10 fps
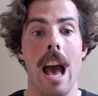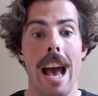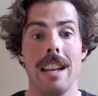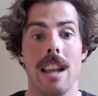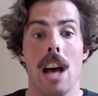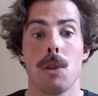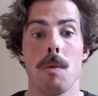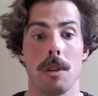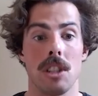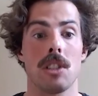And as we
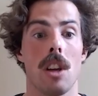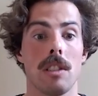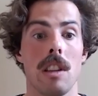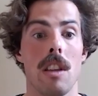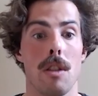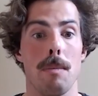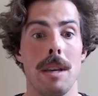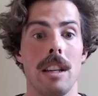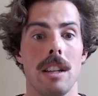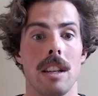were discussing in the
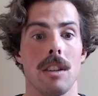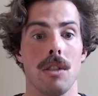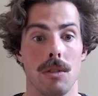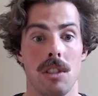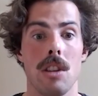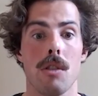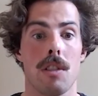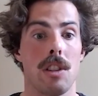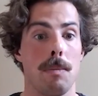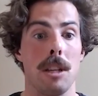beginning, you know, degrowth